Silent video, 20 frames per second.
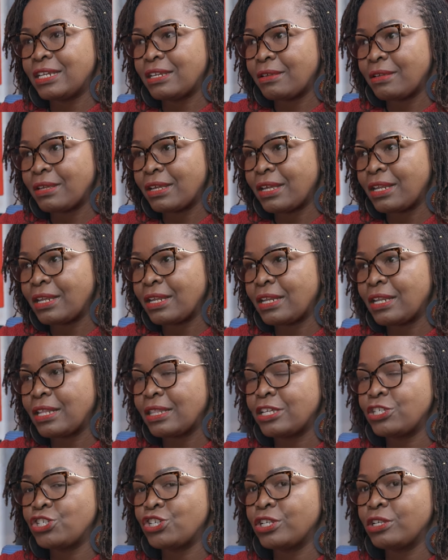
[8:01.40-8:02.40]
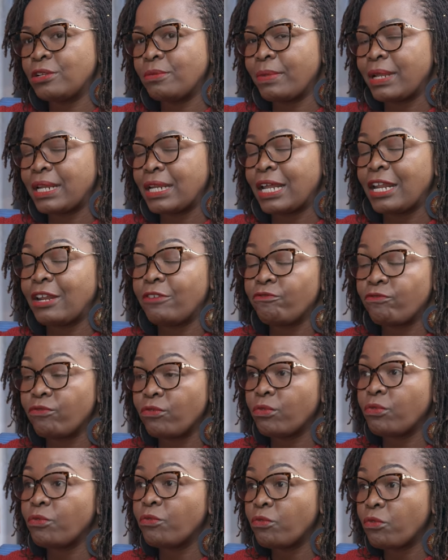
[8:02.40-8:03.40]
and, a, and another gentleman, and
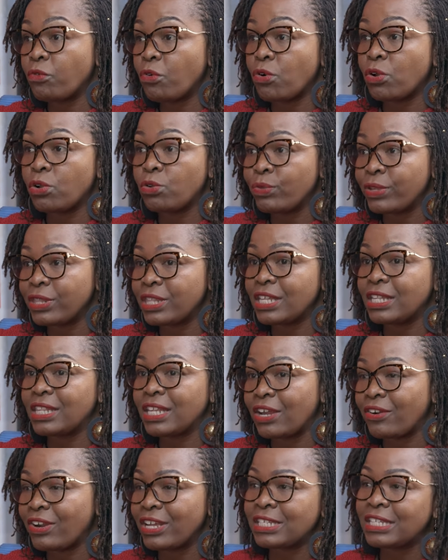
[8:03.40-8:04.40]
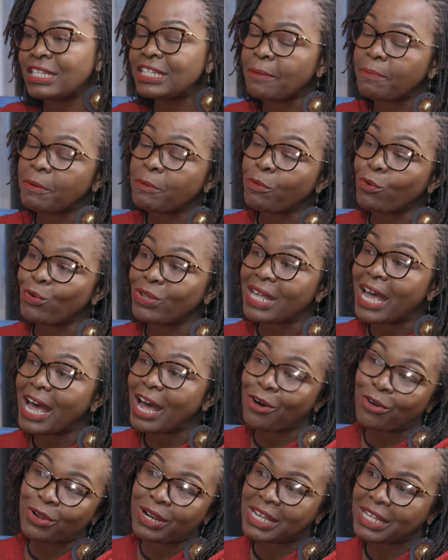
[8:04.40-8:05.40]
all within their rights. These are people with
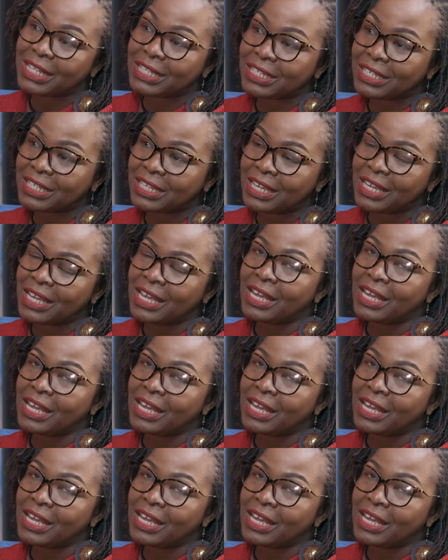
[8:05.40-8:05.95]
accolades.